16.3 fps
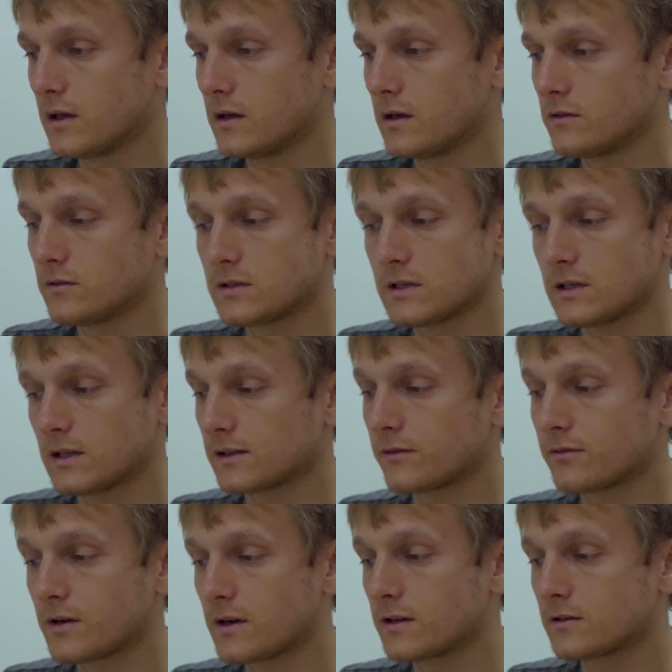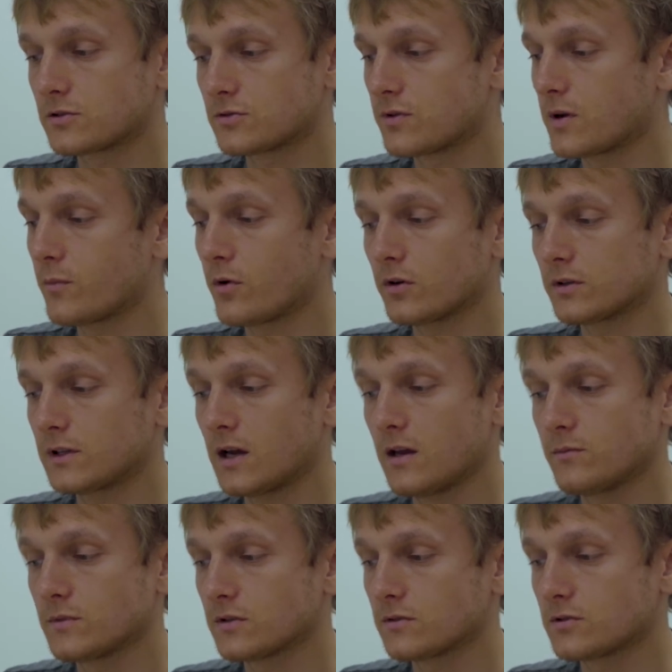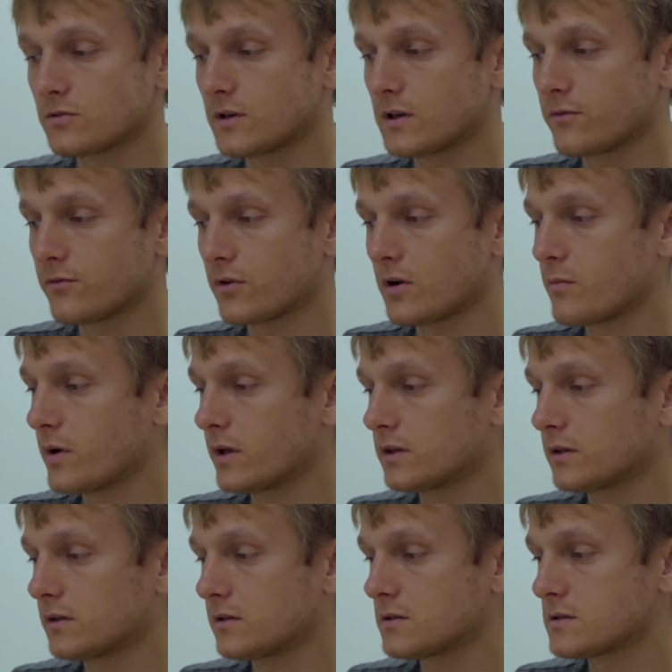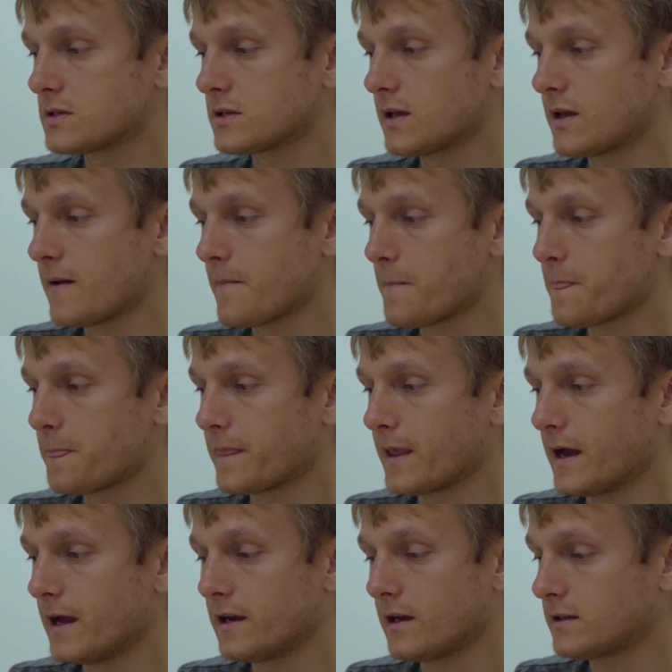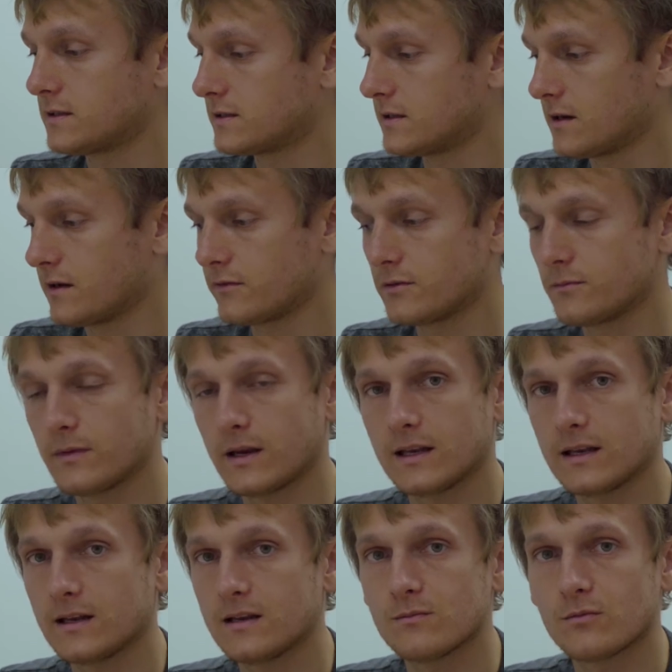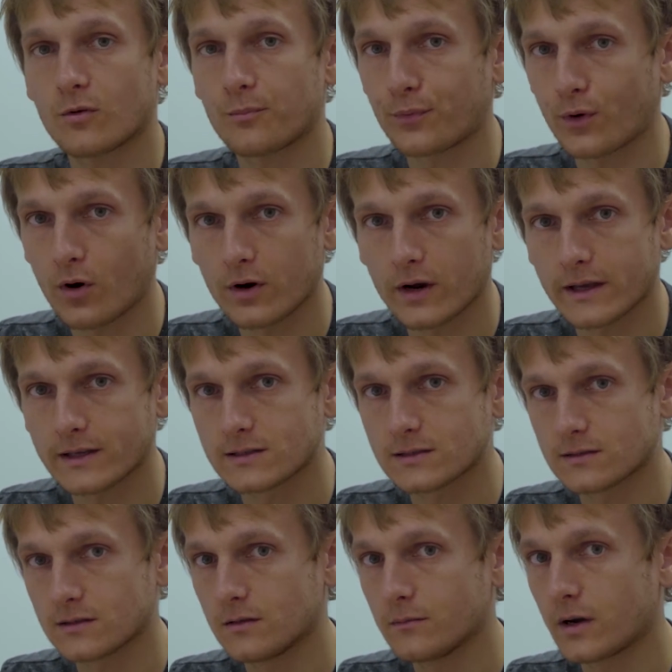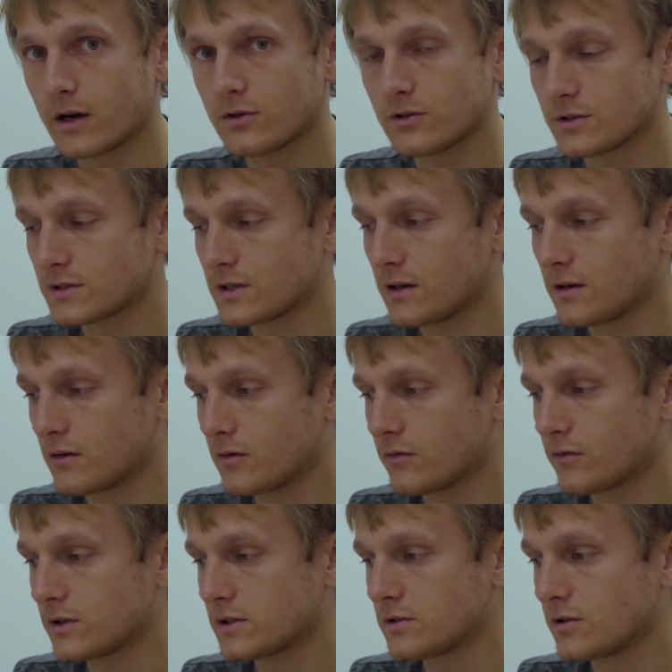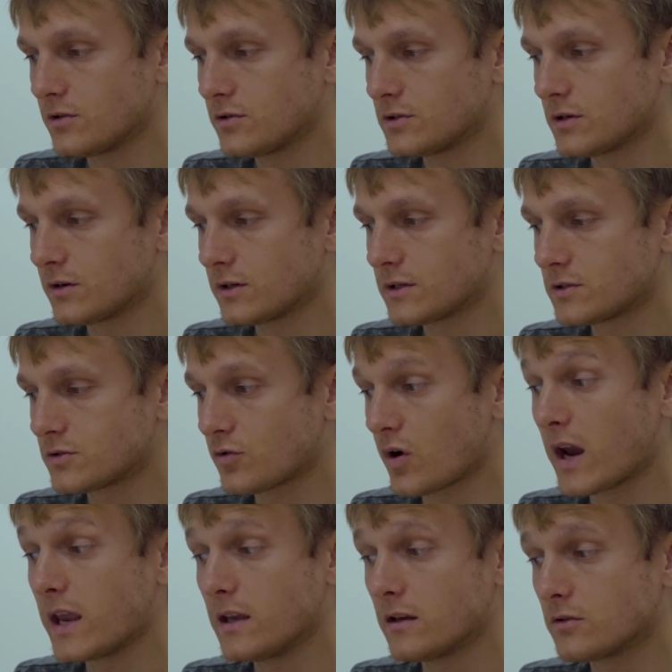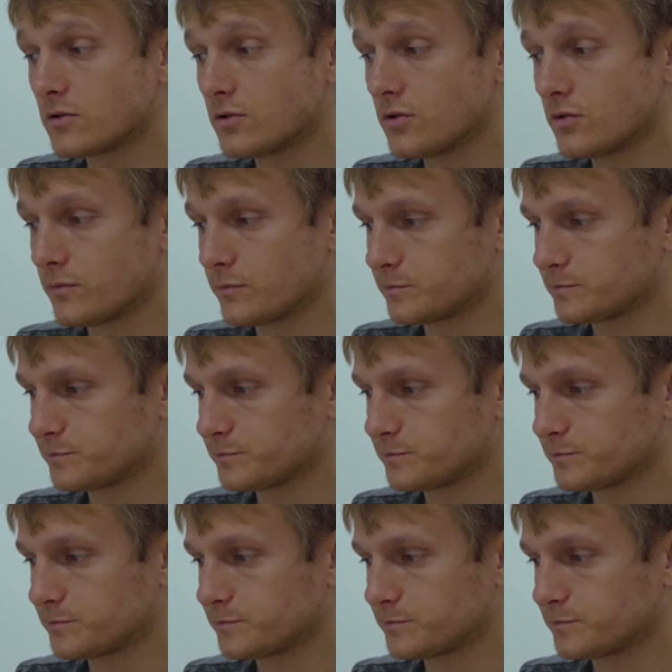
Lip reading: And you see that I've clicked 3 more times on 3 different buttons, and I still haven't made any more progress in my understanding of what the user is trying to do.